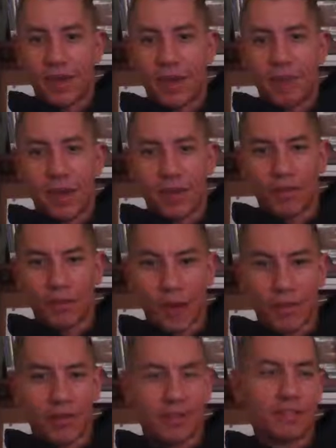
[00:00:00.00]
breaking
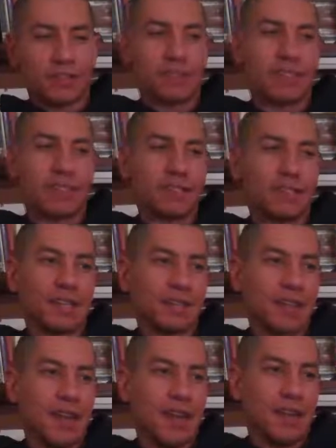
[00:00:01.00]
records and things like that.